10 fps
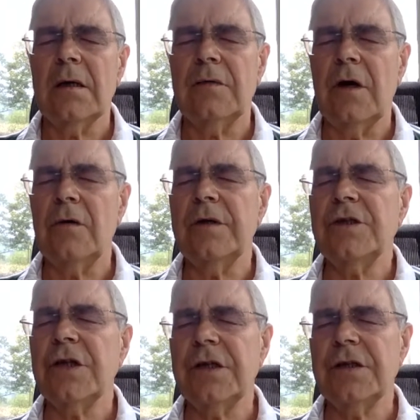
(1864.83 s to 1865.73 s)
And the only
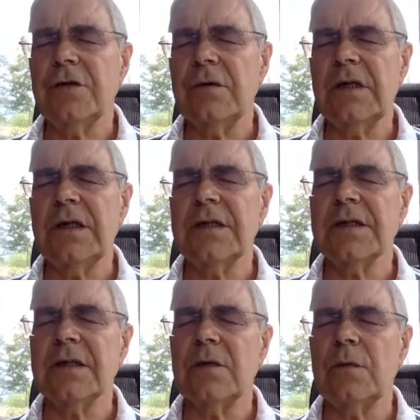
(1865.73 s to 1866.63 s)
change really
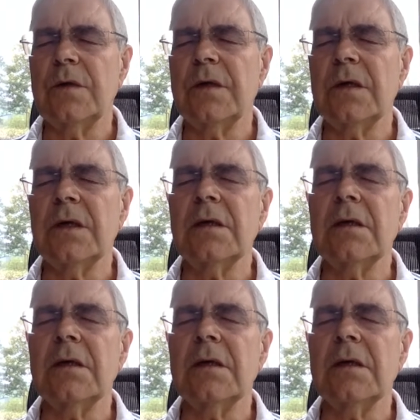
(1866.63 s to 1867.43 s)
is that we can